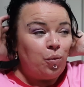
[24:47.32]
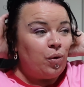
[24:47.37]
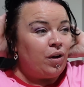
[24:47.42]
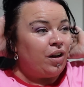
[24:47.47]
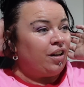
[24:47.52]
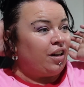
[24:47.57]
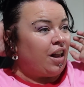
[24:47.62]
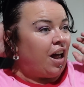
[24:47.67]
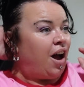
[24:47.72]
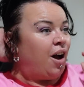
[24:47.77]

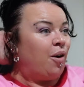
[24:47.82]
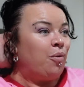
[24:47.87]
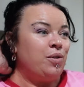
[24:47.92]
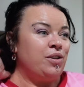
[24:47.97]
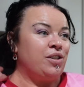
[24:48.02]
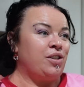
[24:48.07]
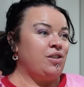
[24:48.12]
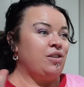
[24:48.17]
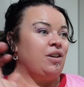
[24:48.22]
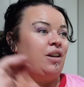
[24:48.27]
Well, I
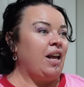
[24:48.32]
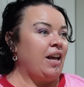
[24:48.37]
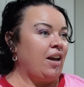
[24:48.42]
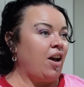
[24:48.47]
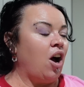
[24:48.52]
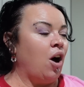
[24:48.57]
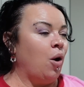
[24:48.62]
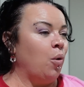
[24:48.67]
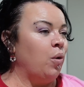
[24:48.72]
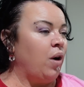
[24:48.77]
was like,
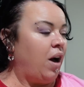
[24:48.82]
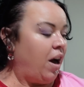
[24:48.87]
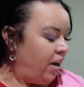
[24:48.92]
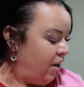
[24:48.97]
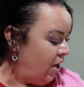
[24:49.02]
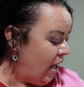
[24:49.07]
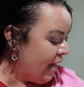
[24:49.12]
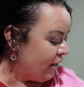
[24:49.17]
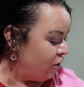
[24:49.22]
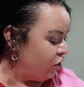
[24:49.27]

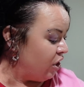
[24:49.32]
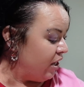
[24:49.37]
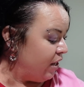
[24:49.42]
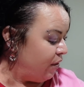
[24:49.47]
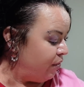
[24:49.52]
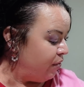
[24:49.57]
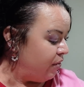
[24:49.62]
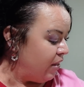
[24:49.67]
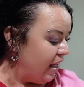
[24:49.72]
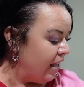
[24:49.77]
I actually
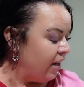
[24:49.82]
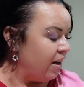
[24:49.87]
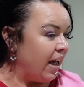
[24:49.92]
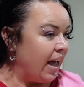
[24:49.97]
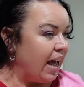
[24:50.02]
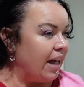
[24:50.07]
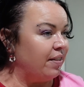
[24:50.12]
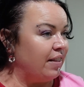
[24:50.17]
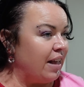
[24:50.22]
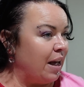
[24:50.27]
think I
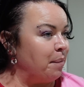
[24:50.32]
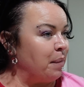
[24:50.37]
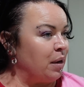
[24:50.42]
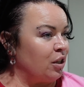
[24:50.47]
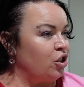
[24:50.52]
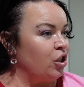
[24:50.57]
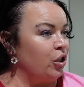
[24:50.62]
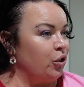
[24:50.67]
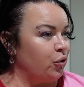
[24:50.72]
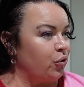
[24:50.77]
had that
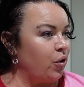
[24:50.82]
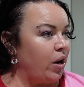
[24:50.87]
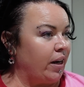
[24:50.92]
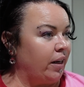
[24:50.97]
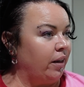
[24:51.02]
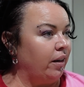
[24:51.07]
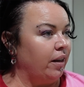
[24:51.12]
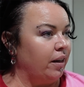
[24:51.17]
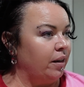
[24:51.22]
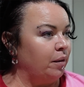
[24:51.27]
much
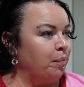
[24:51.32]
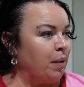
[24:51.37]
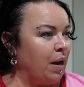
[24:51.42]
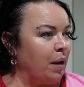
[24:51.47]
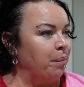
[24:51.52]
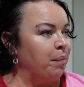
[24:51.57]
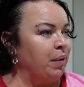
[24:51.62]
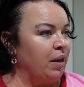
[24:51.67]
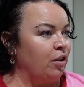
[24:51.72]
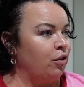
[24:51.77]
adrenaline
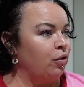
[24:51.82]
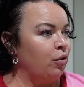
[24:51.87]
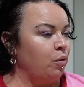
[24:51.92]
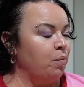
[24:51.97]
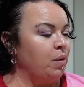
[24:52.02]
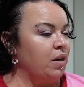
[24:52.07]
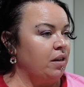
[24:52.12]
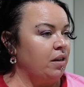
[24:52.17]
pumping through my